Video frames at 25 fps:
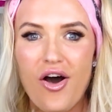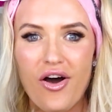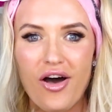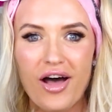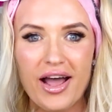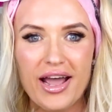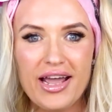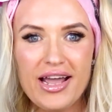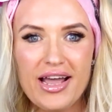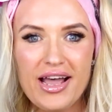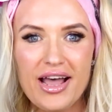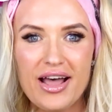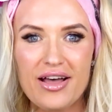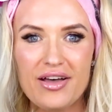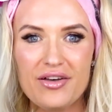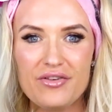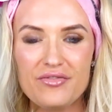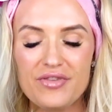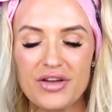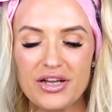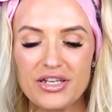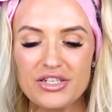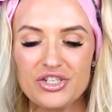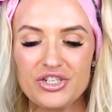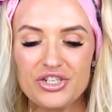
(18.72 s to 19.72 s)
I
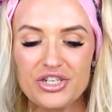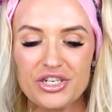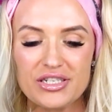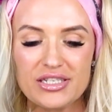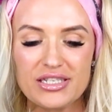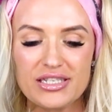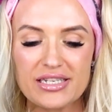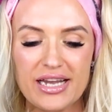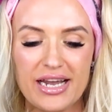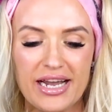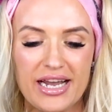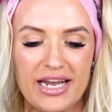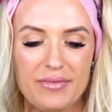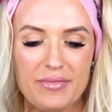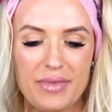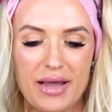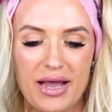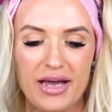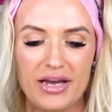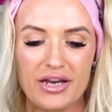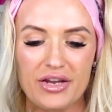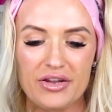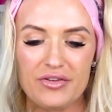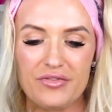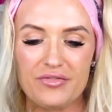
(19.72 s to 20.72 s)
have just came
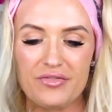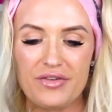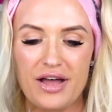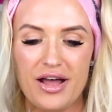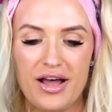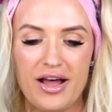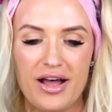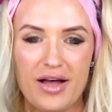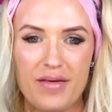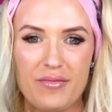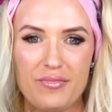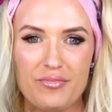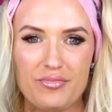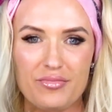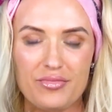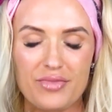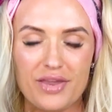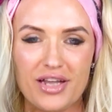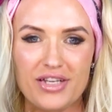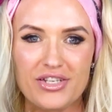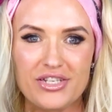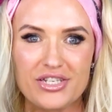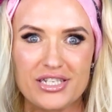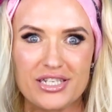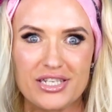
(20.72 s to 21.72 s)
out of,
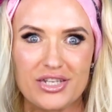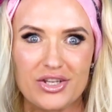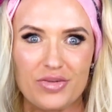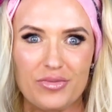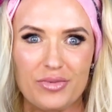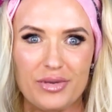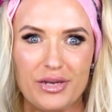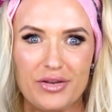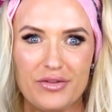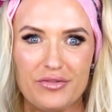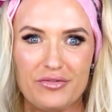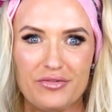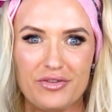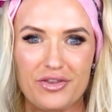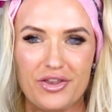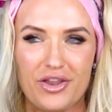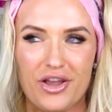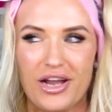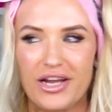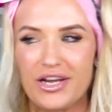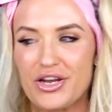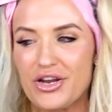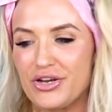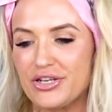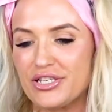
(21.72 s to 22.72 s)
just a little bit of
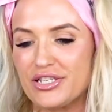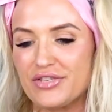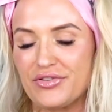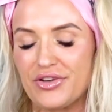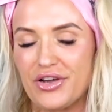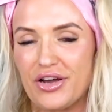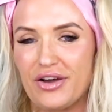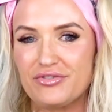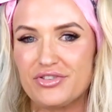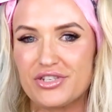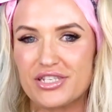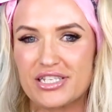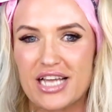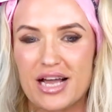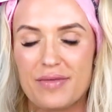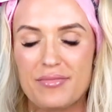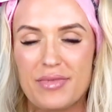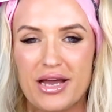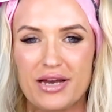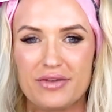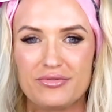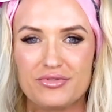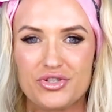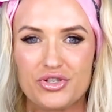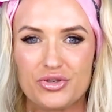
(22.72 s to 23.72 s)
like notes for you. I've just
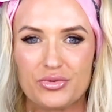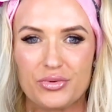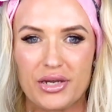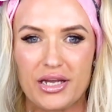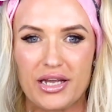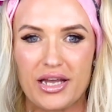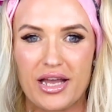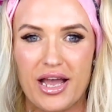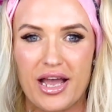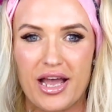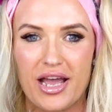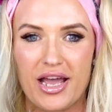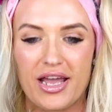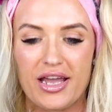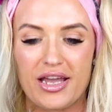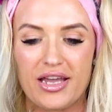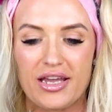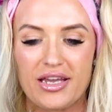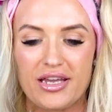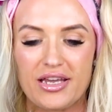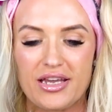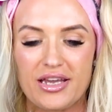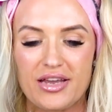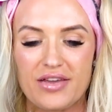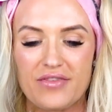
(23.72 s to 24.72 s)
come out of doing
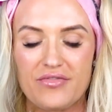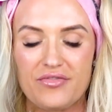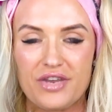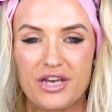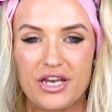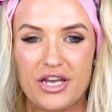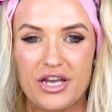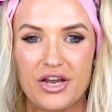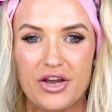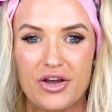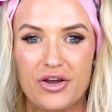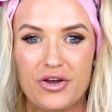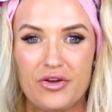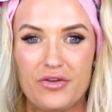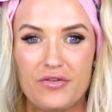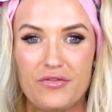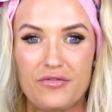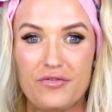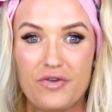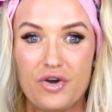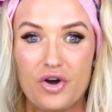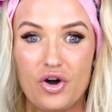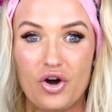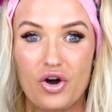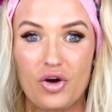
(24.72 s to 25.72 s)
a video
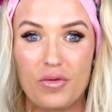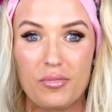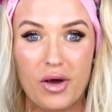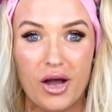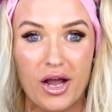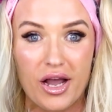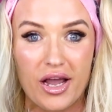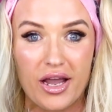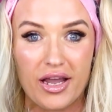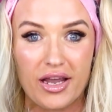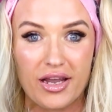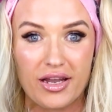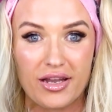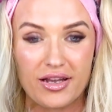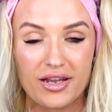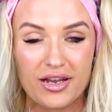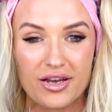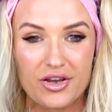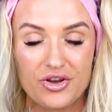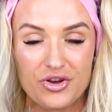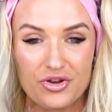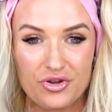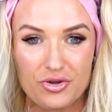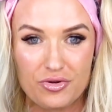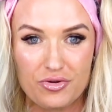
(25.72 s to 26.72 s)
for my
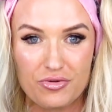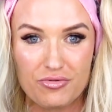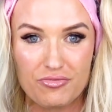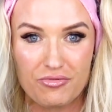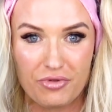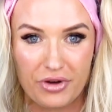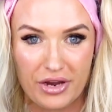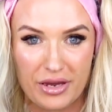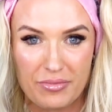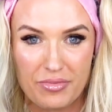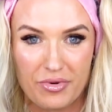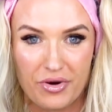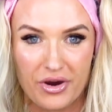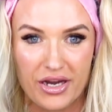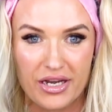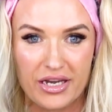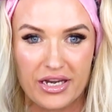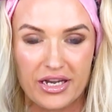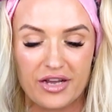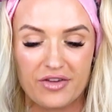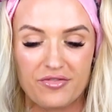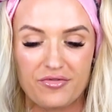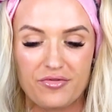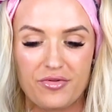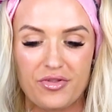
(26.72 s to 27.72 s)
new
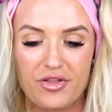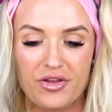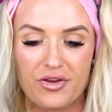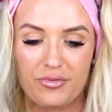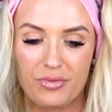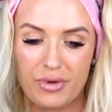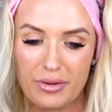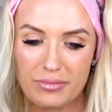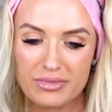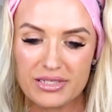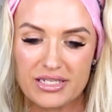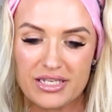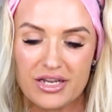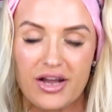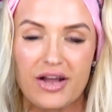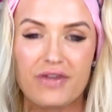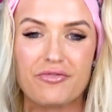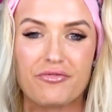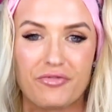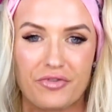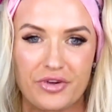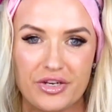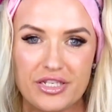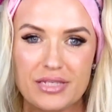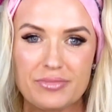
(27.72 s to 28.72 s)
rebranding of the
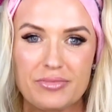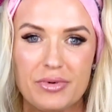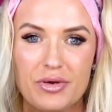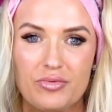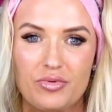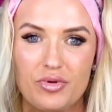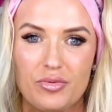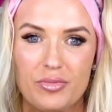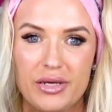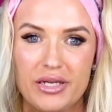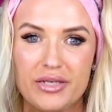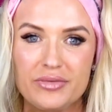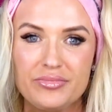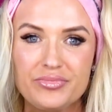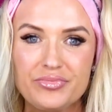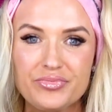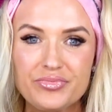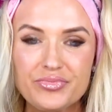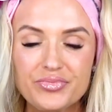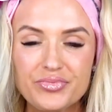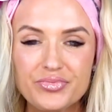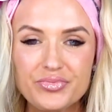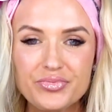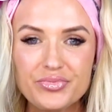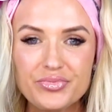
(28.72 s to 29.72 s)
website, Free Spirit Woman.